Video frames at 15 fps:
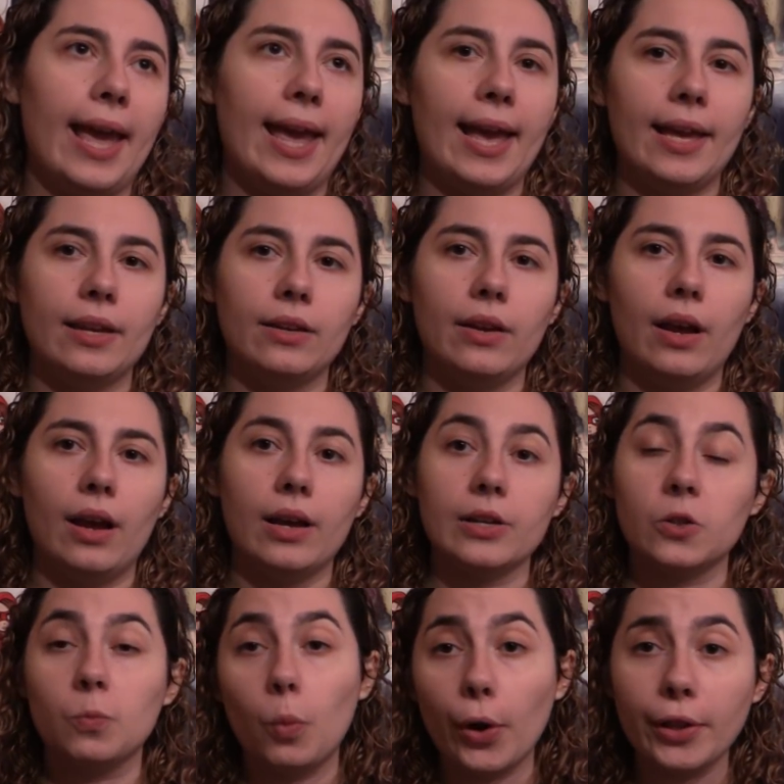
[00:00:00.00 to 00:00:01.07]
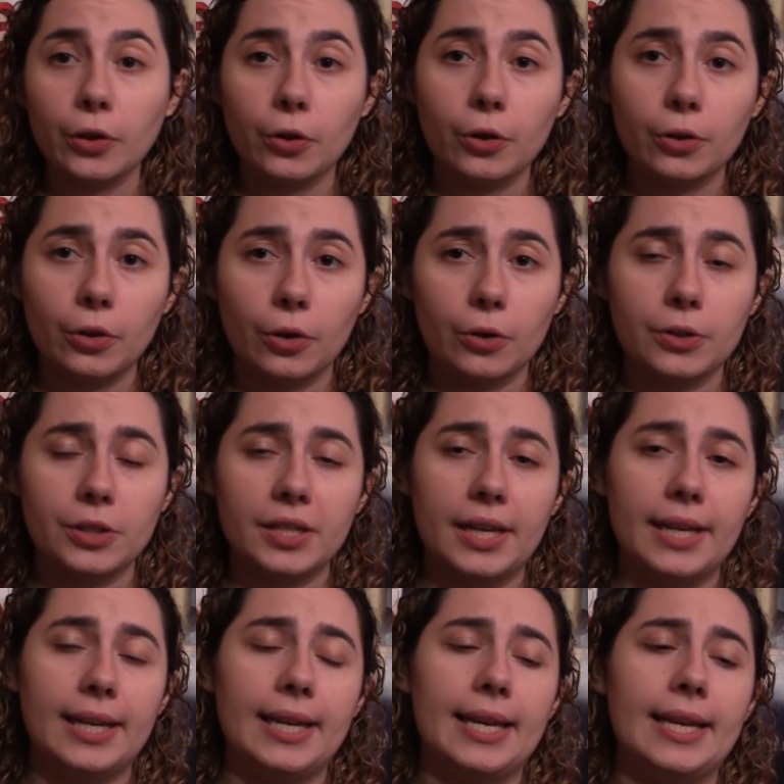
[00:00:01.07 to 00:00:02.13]
and uh, spoiler alert,
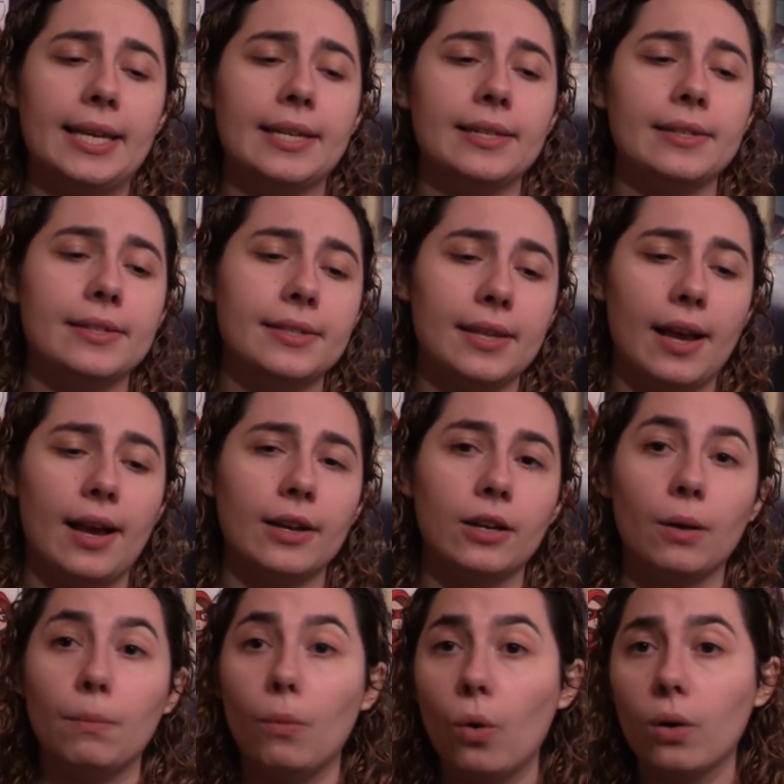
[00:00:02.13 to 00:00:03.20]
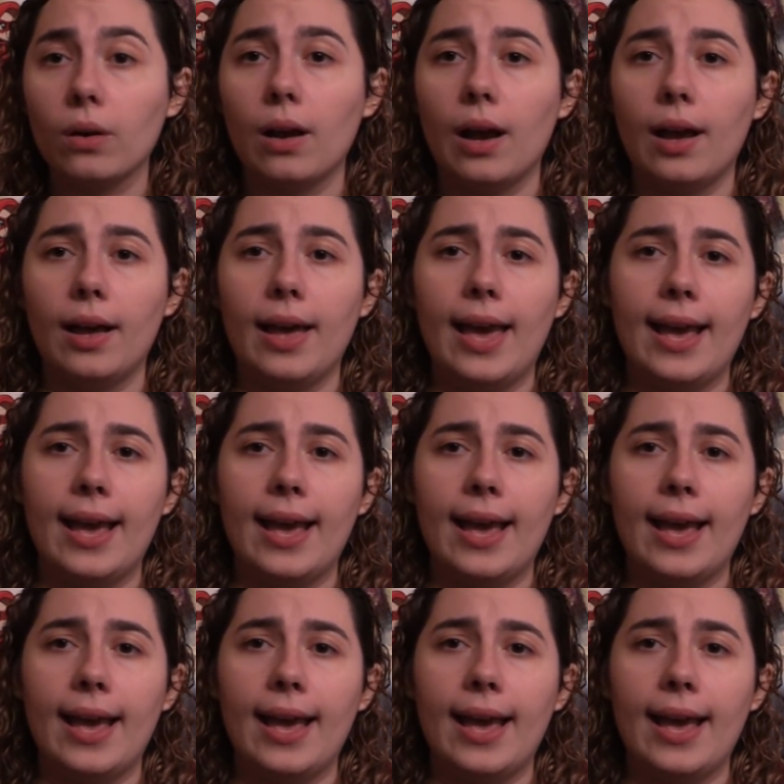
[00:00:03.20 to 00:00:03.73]
it is uh, Gamora,